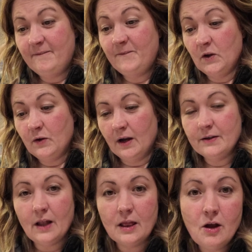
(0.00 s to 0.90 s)
Food.
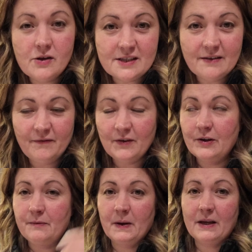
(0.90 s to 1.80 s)
Lots of
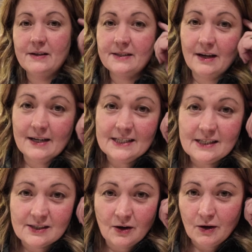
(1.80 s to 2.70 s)
food, because I need to
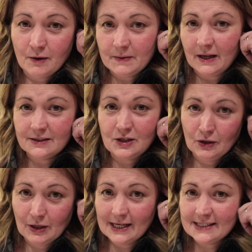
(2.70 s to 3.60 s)
soak up that
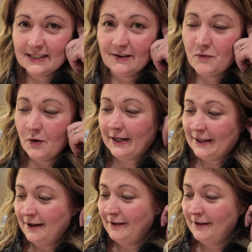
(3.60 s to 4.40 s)
2 glasses of wine.